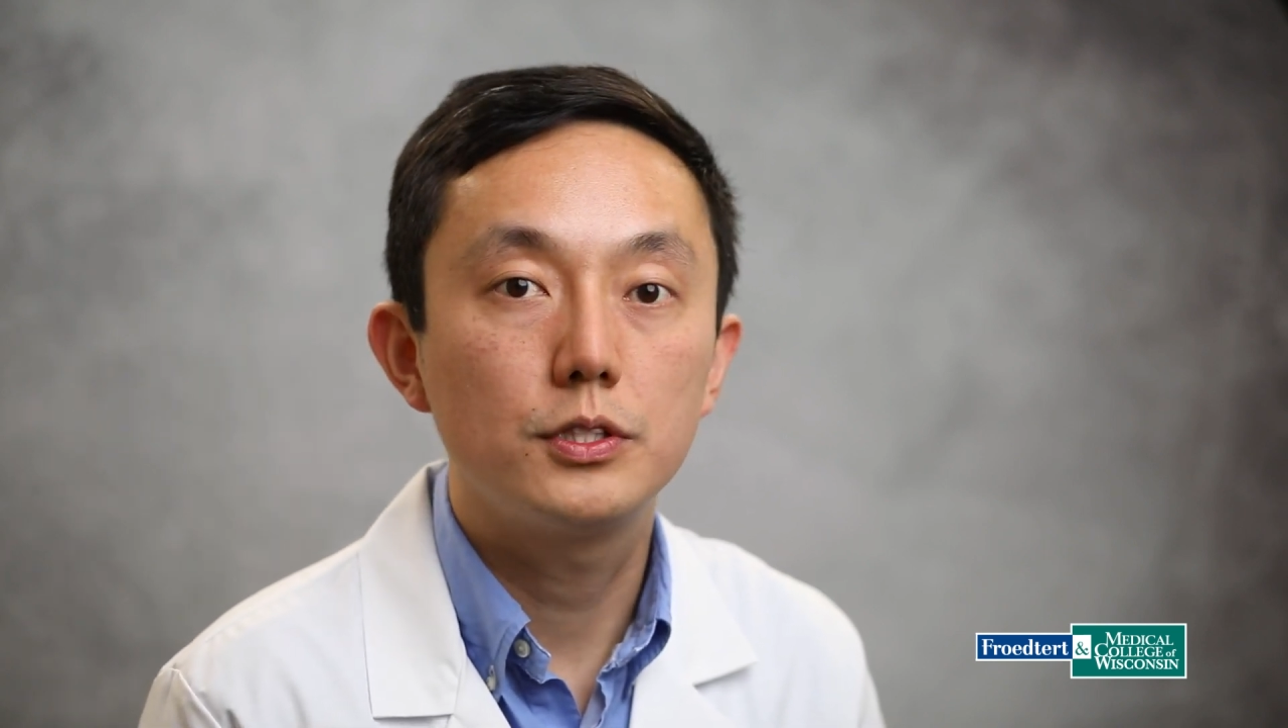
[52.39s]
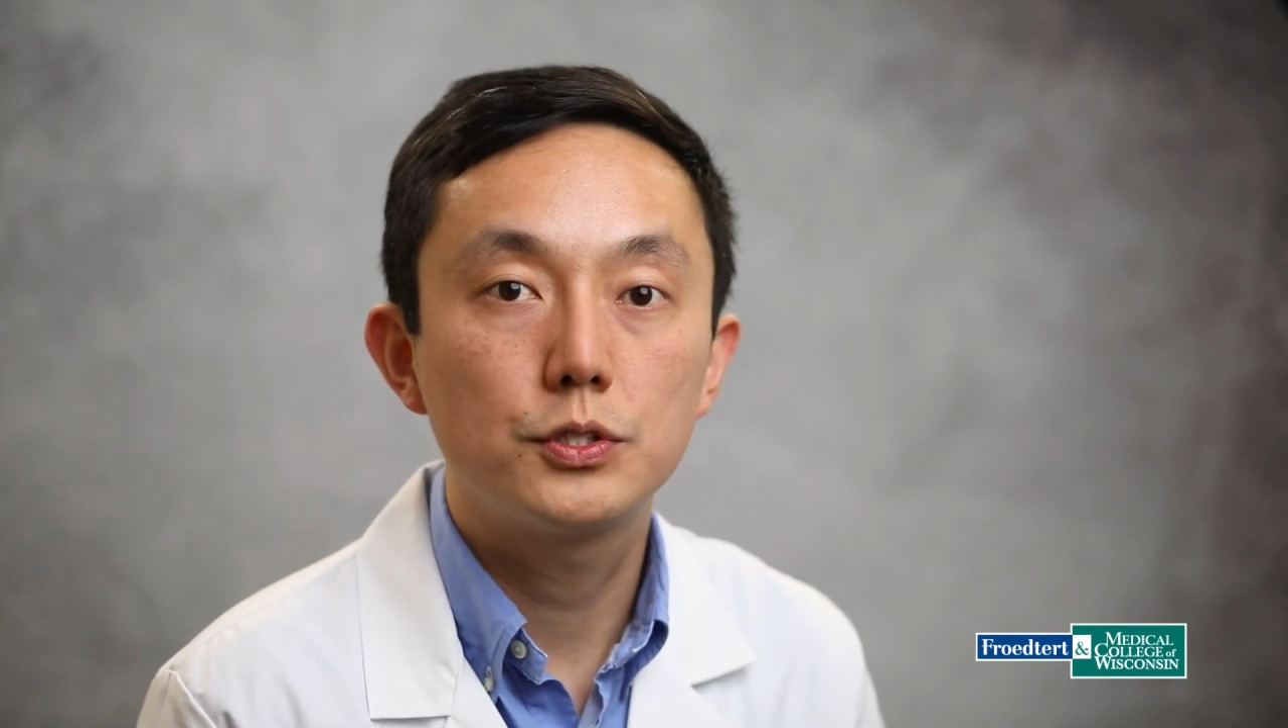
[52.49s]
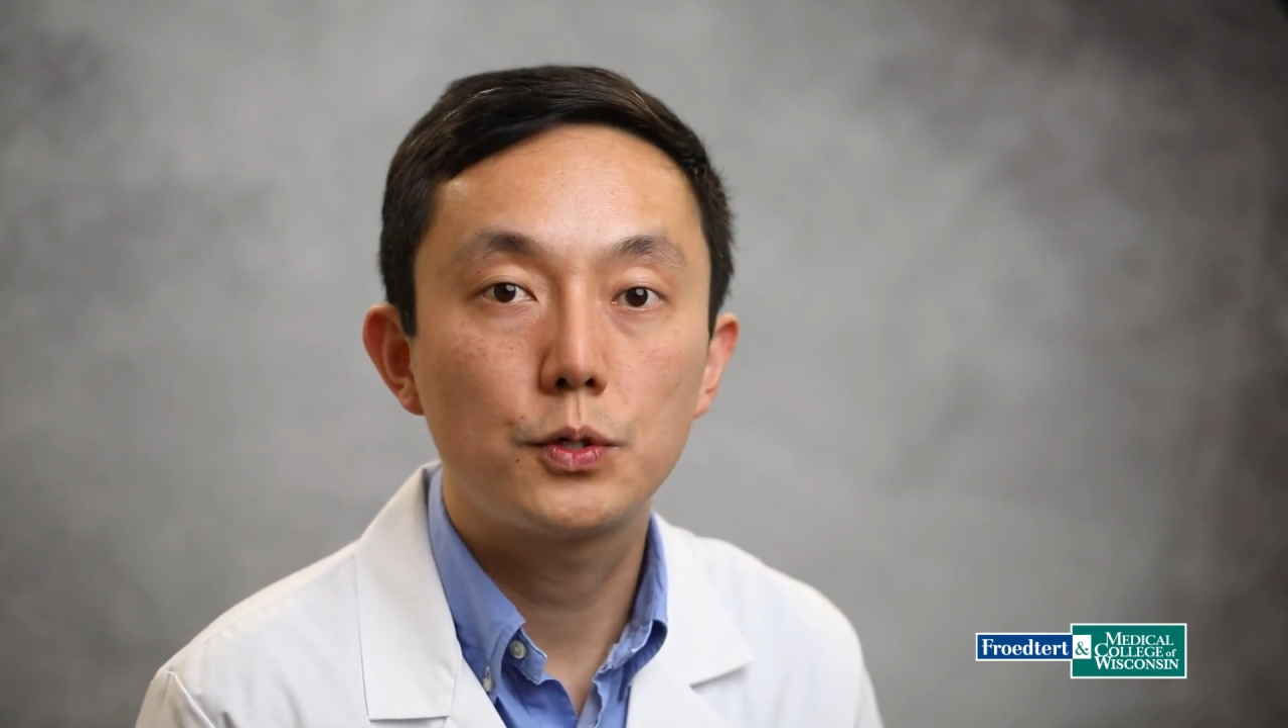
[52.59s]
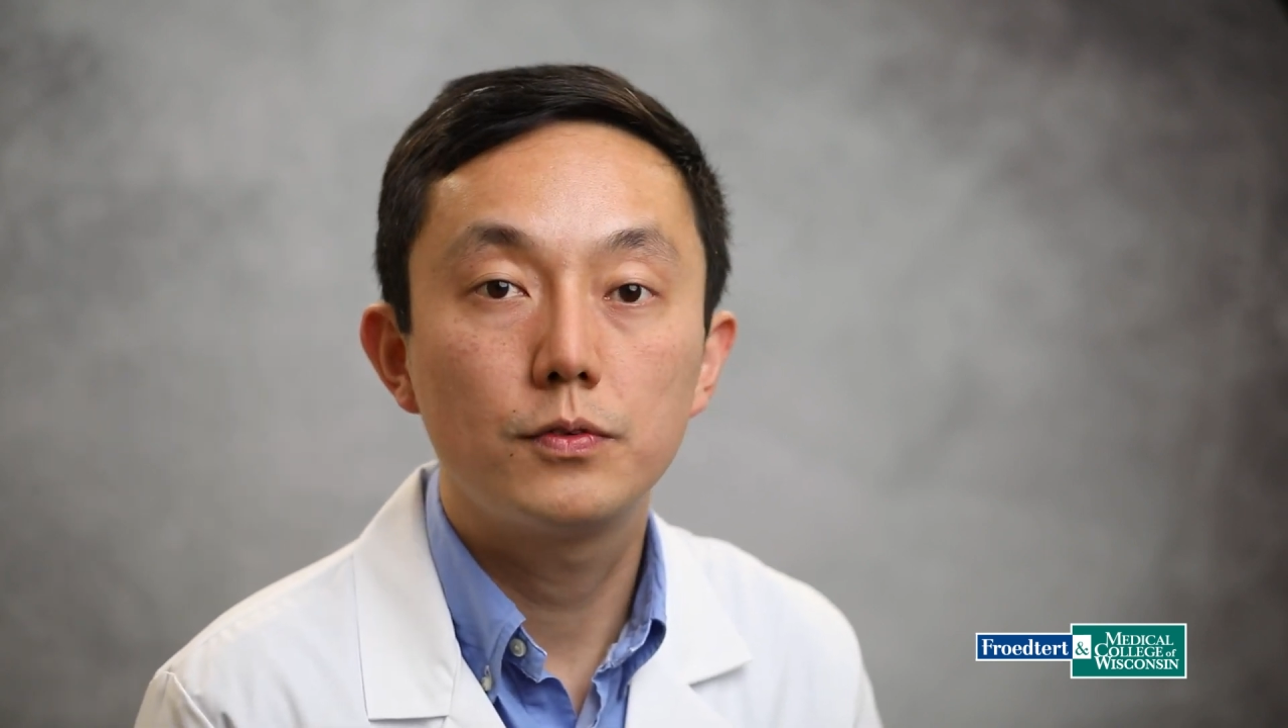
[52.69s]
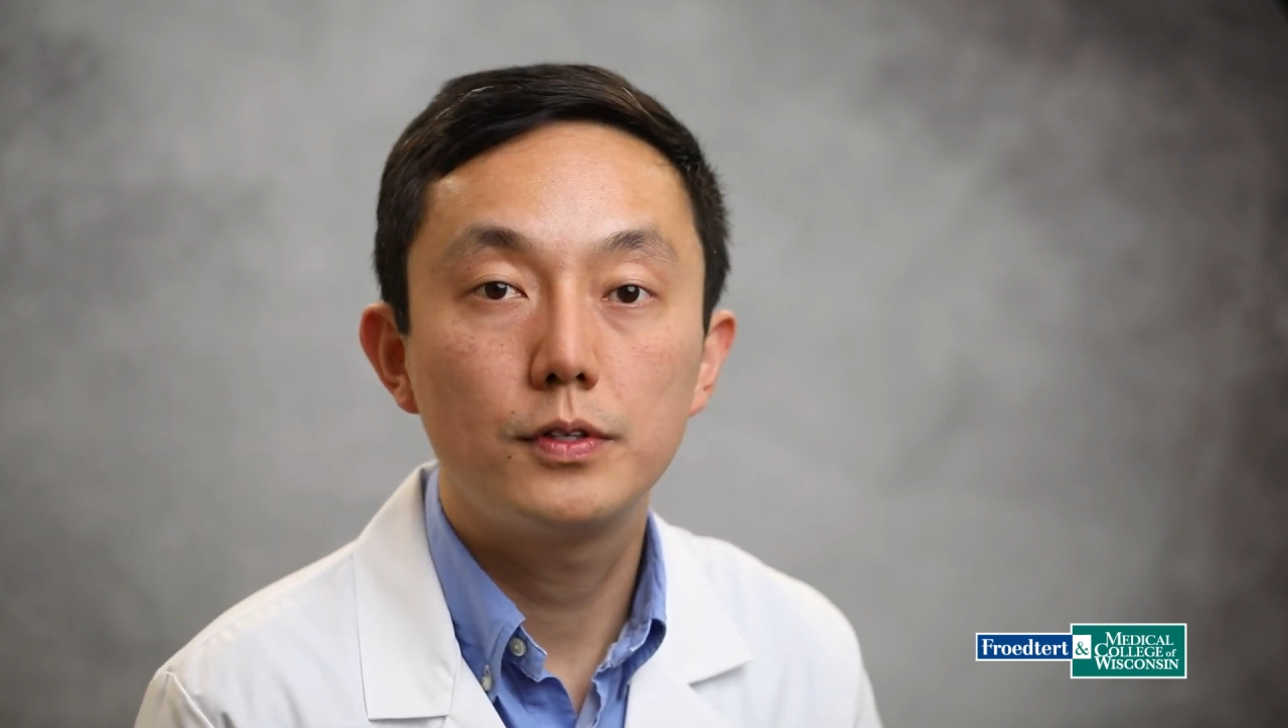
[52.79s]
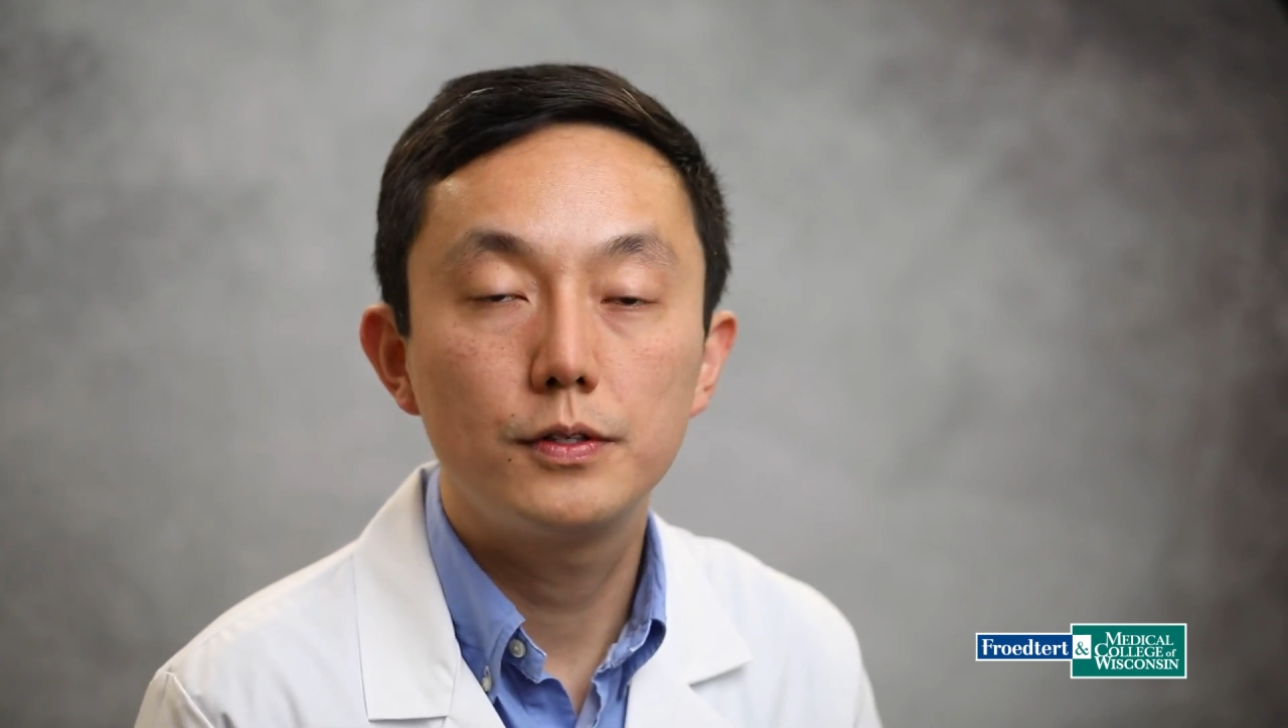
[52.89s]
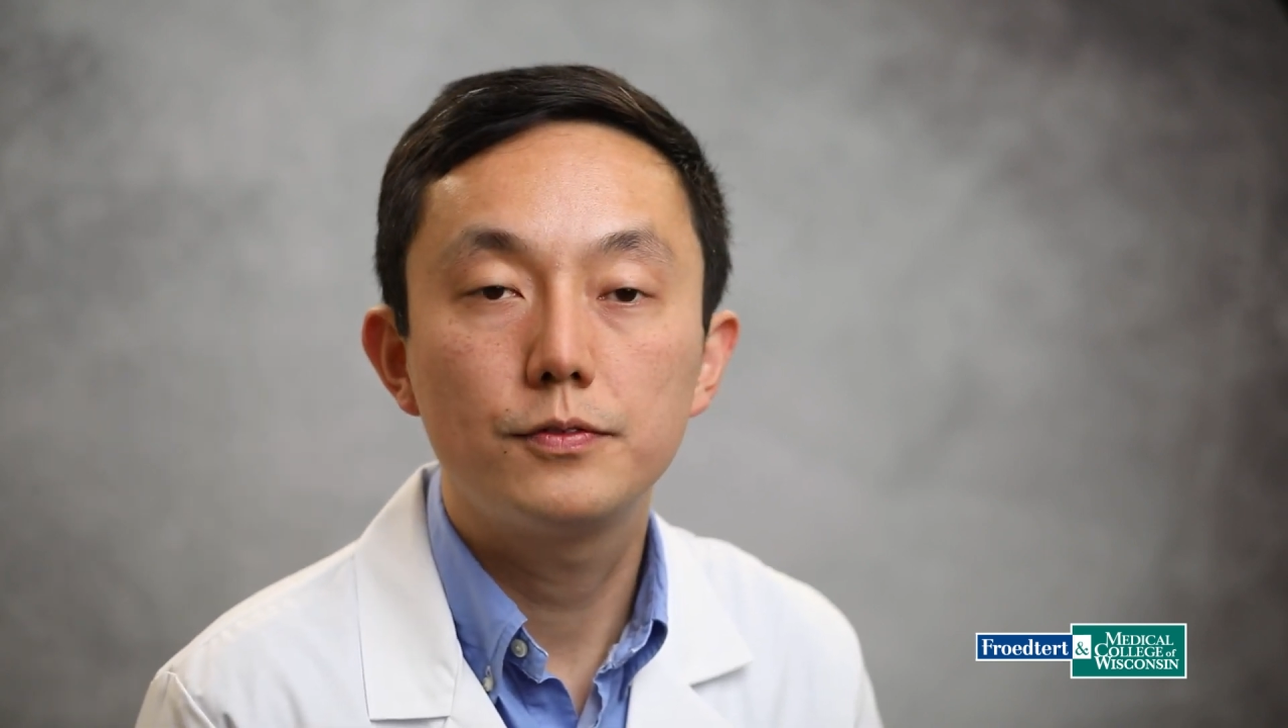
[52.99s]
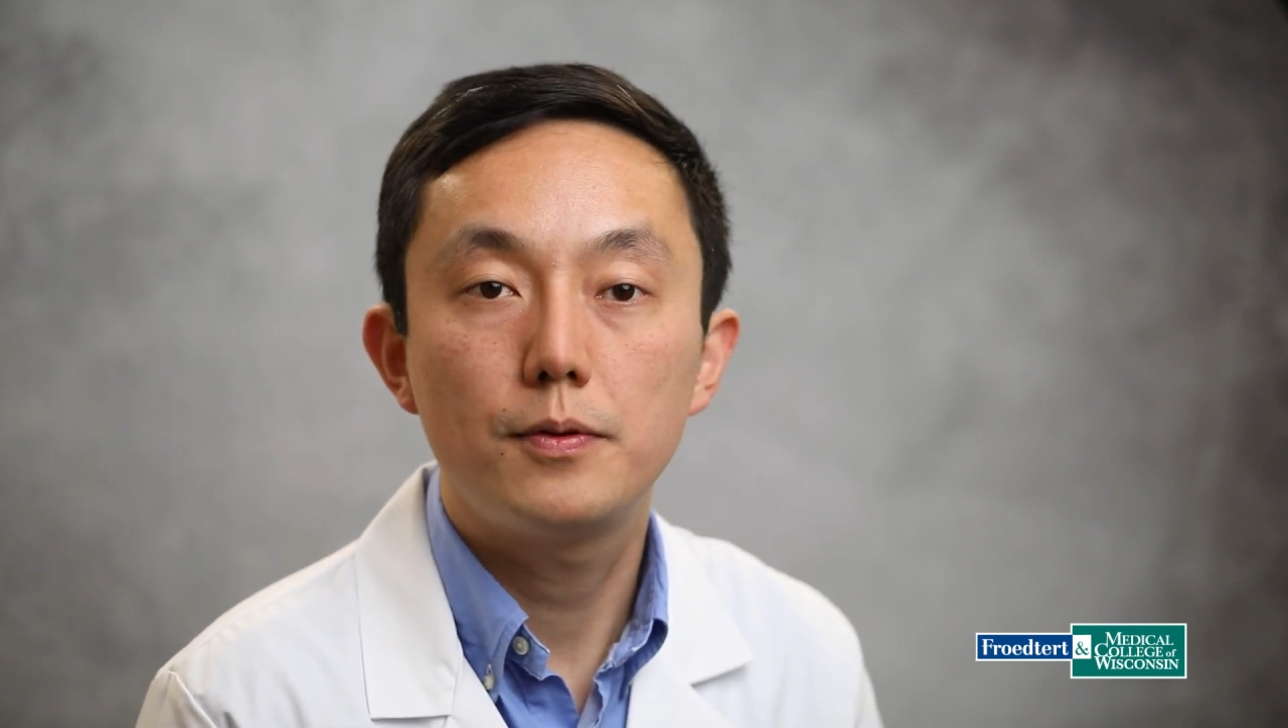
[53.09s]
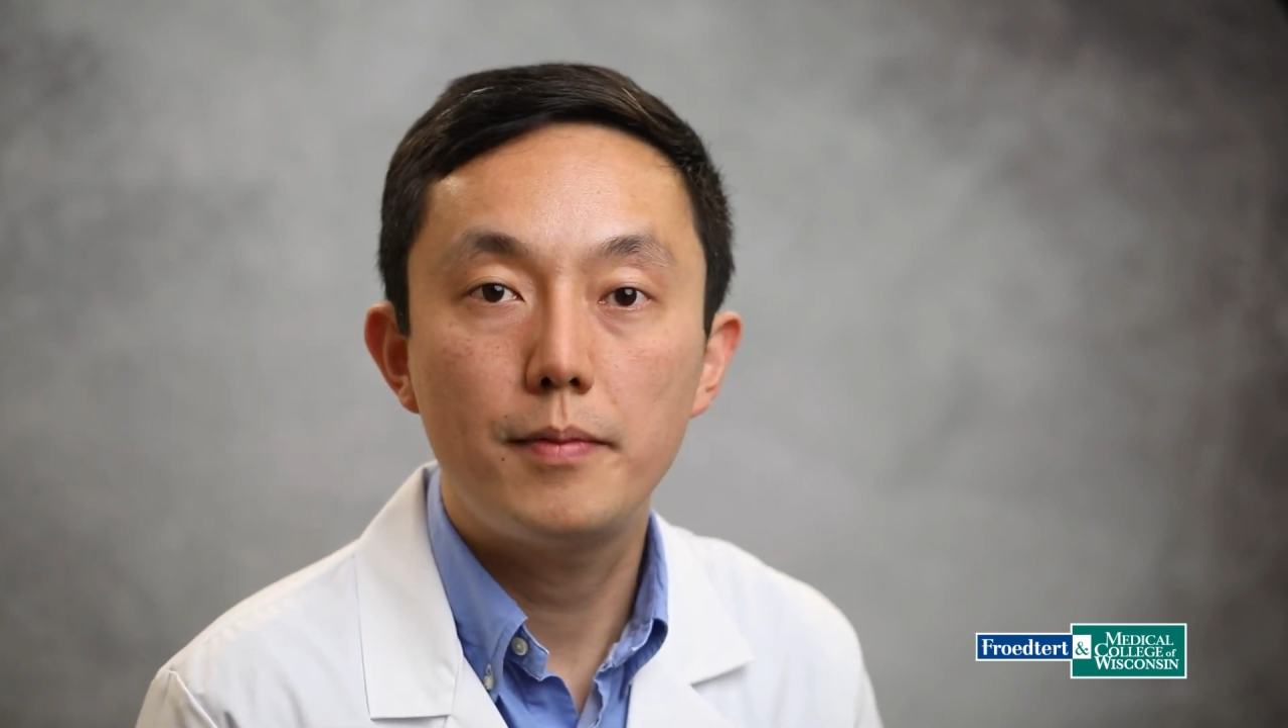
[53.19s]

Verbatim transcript: conservative